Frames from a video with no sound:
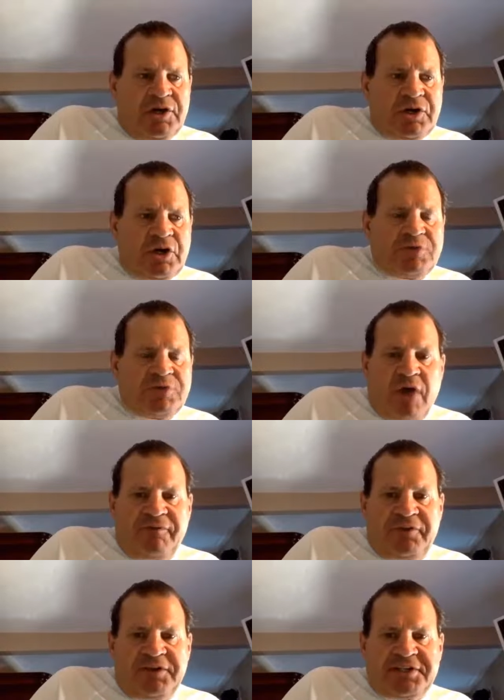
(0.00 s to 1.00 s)
Herb's
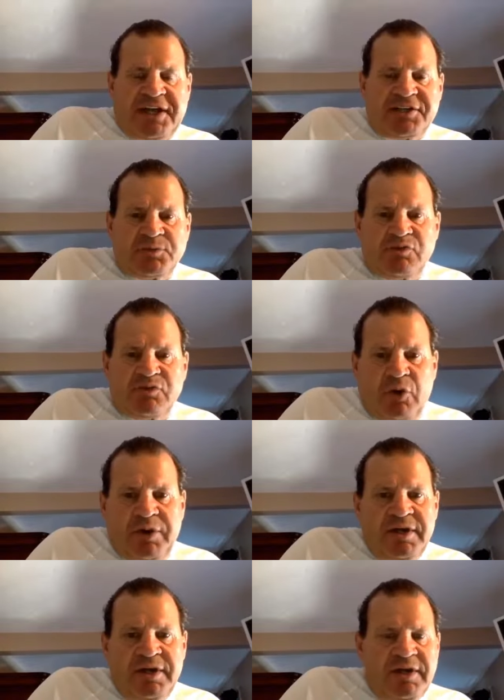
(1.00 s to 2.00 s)
confidence in us was
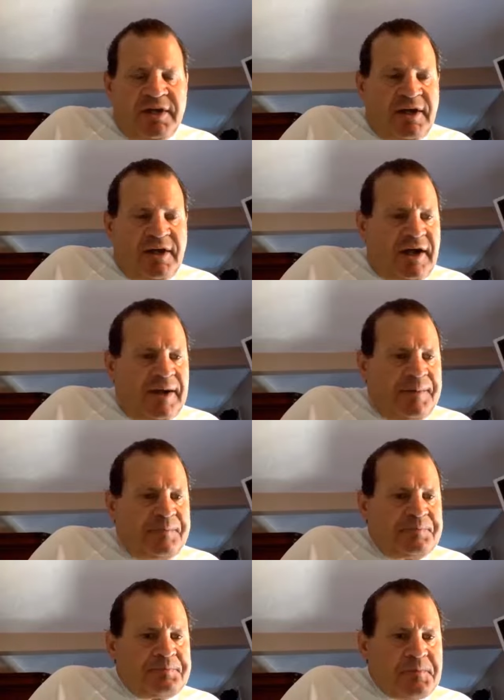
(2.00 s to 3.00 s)
growing.
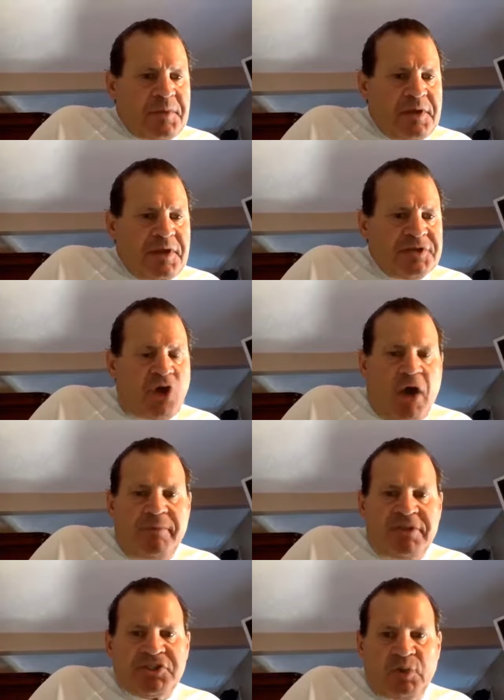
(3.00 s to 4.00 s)
His
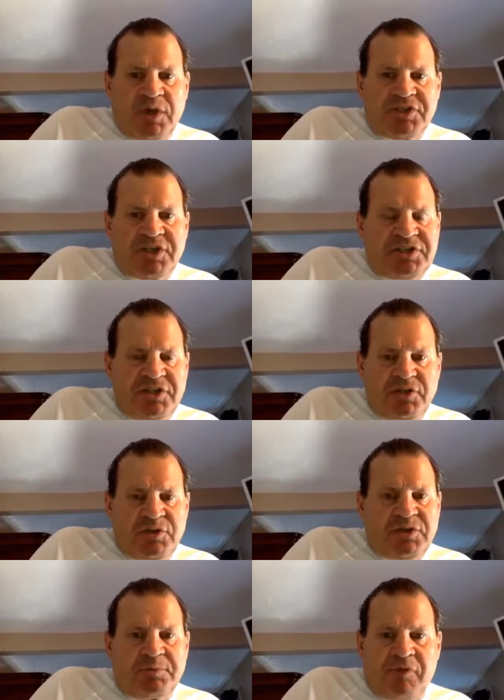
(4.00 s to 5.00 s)
comments to us continued
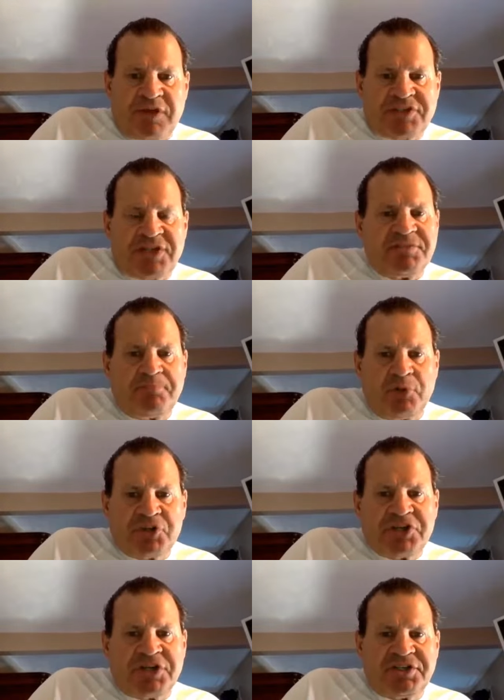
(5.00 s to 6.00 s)
to press us and
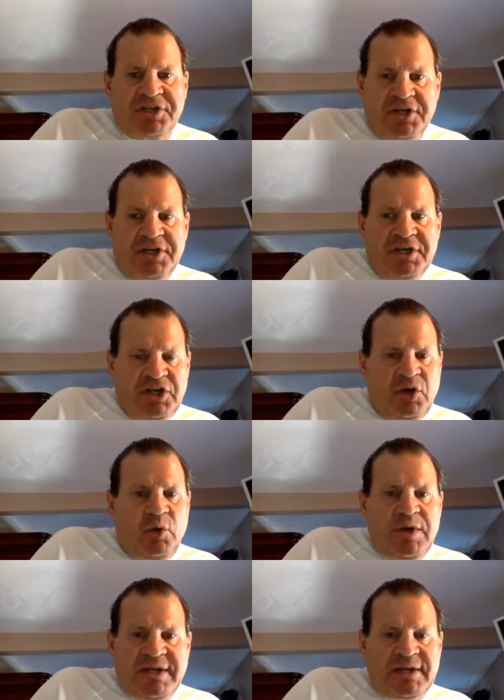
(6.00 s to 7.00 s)
push us to,
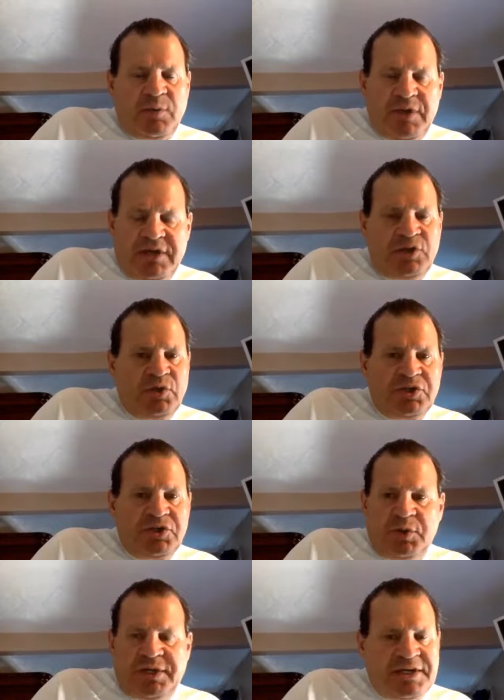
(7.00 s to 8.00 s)
we can do this.
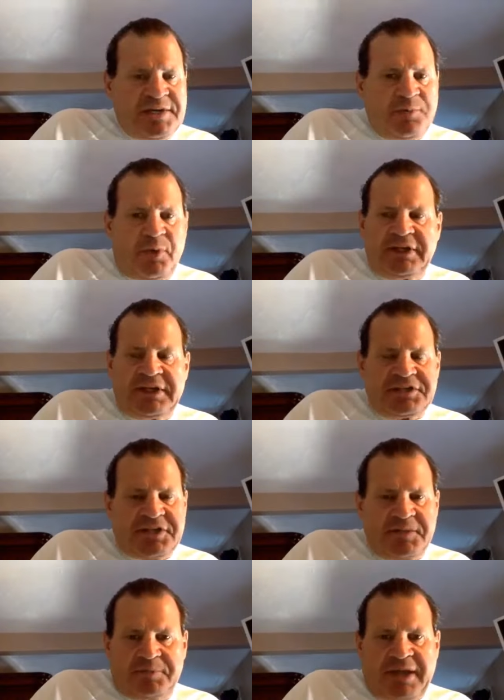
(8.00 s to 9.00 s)
We can keep winning. Let's
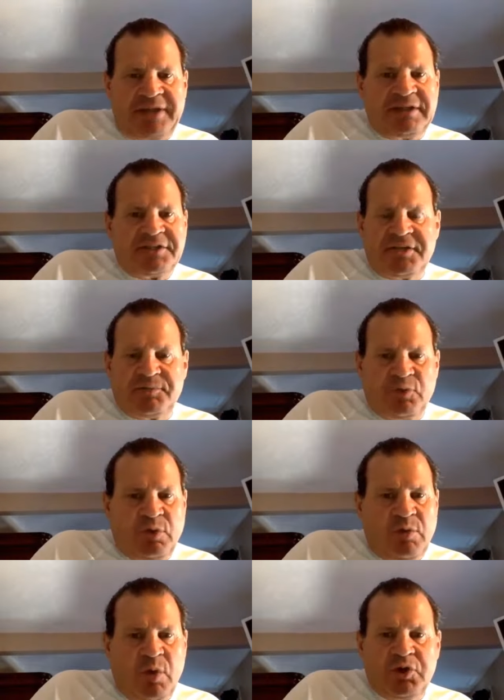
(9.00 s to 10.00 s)
keep playing. Let's keep
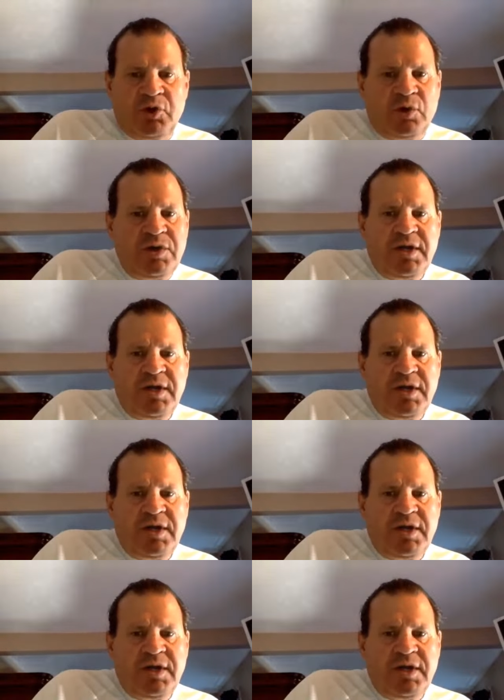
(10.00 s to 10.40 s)
doing what we're doing.